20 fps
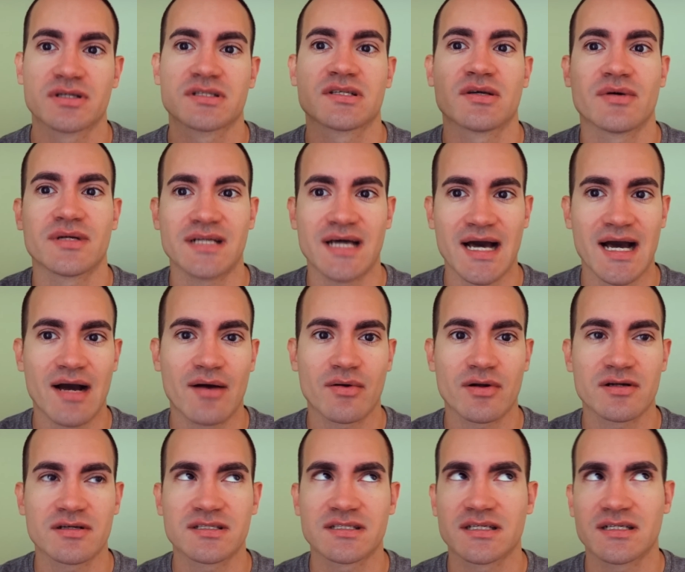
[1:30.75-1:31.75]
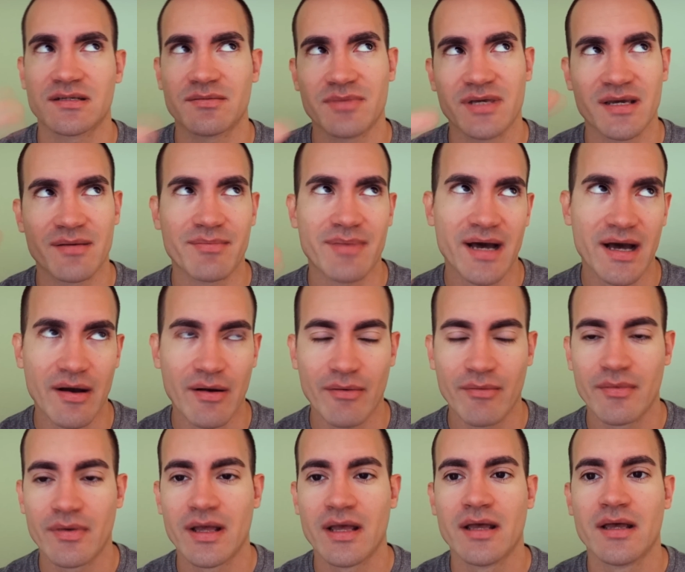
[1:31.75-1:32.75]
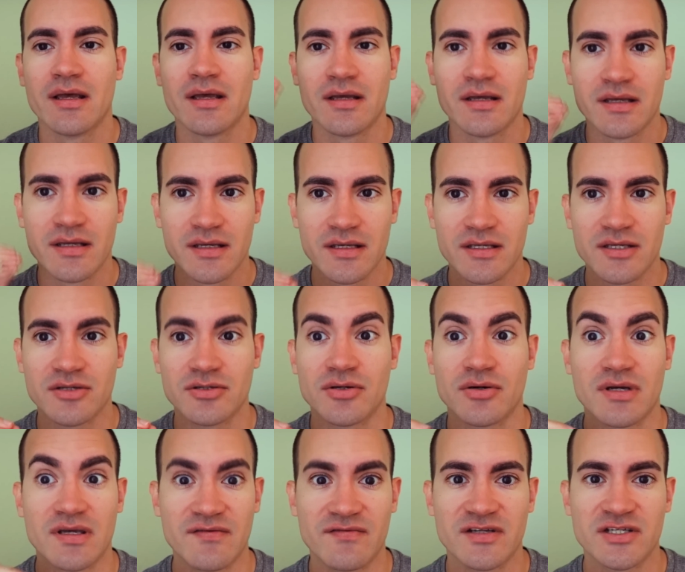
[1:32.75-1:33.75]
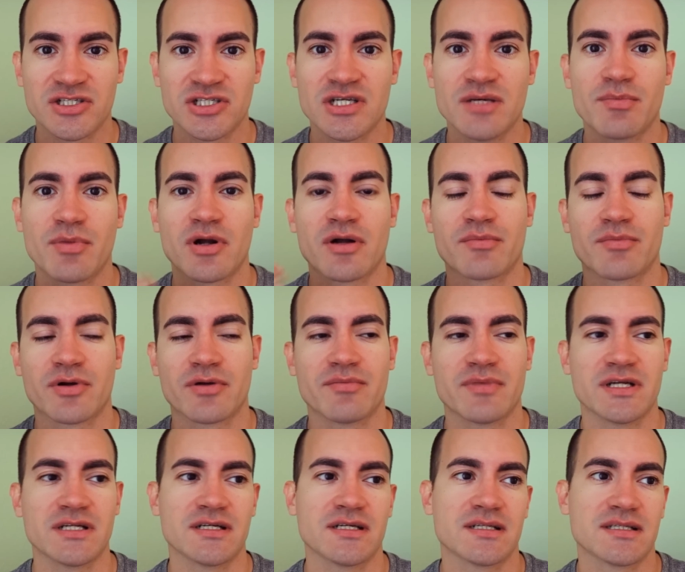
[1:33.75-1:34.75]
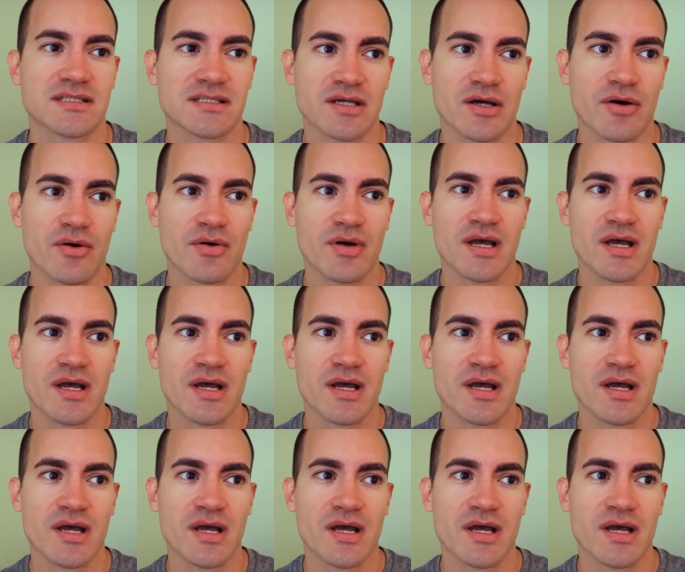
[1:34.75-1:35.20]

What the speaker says: So an hour is going to be about, you know, even cheaper per minute. So